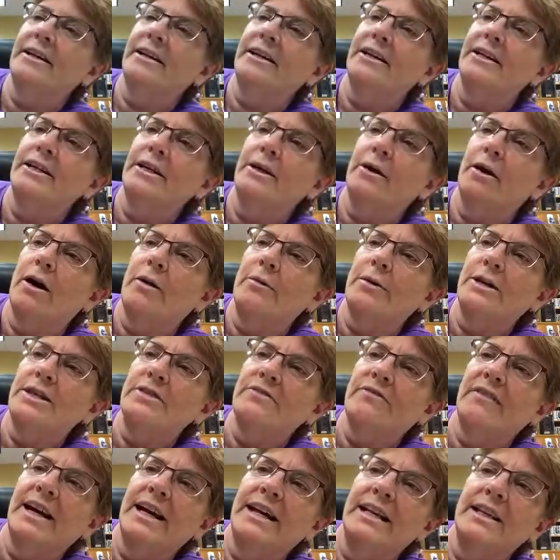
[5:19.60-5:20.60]
here, you always
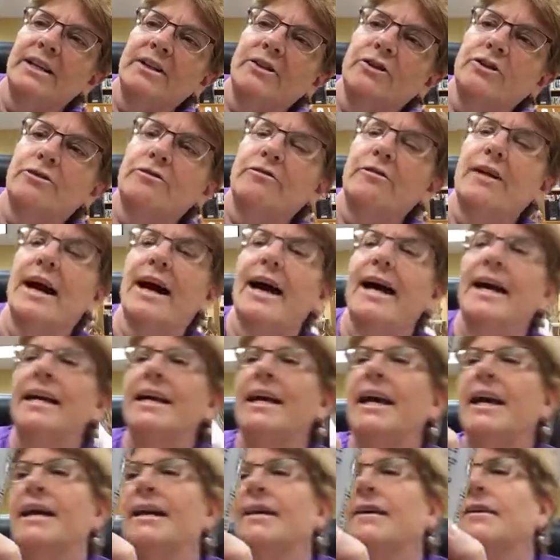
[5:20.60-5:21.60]
find the
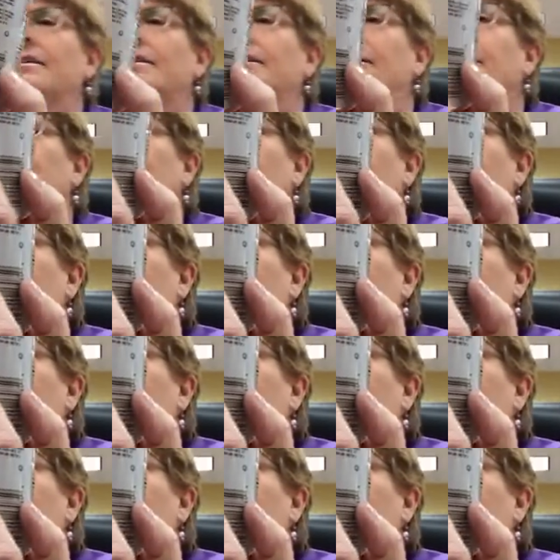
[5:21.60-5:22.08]
triangle,